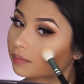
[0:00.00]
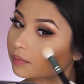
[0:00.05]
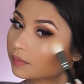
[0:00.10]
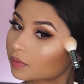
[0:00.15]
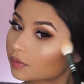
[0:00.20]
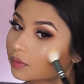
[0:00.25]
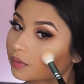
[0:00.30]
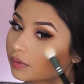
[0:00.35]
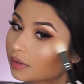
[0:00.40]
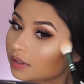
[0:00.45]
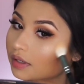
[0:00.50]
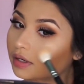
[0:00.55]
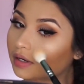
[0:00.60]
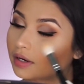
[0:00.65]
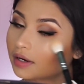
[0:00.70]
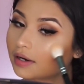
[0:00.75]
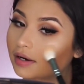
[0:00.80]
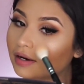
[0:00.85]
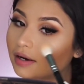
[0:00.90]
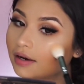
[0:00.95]

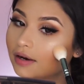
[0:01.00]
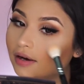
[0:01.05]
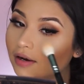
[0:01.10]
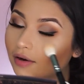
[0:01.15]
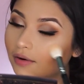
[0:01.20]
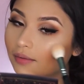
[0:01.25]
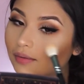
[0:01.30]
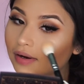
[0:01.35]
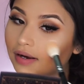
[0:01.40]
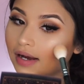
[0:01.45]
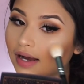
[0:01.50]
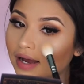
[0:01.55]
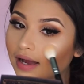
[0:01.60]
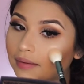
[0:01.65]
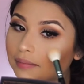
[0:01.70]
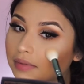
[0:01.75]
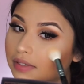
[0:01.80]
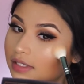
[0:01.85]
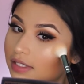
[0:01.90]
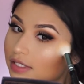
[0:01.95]
Bro,
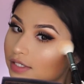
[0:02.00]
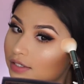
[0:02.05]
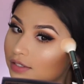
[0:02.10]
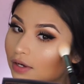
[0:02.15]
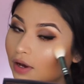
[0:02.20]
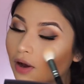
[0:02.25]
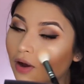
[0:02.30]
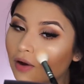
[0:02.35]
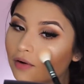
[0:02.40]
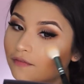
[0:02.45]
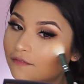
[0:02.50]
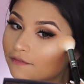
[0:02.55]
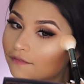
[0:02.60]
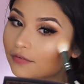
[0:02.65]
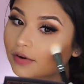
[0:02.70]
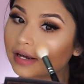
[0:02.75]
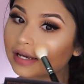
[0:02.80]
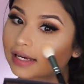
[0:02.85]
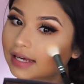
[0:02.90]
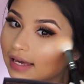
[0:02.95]
I'm so
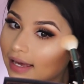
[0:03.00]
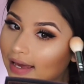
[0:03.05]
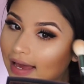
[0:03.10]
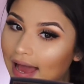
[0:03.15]
freaking